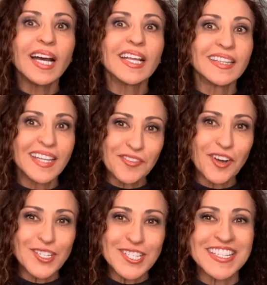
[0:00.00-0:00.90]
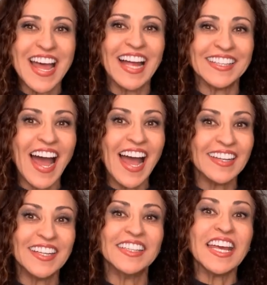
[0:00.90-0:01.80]
live on Staten
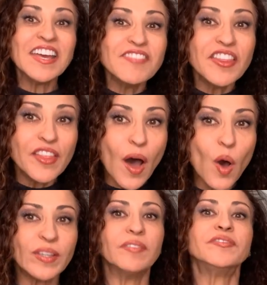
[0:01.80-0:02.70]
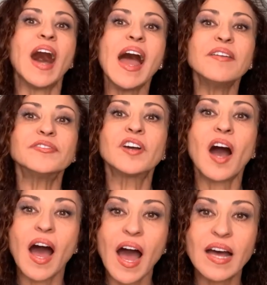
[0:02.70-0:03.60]
Island, even though the five
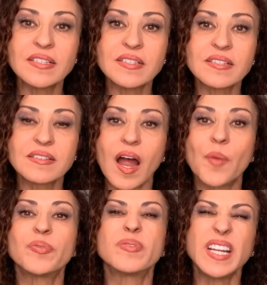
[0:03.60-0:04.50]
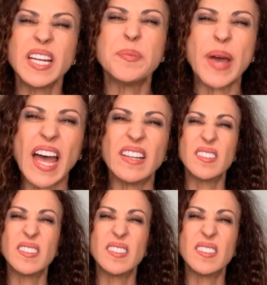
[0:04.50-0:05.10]
cons are pretty bad.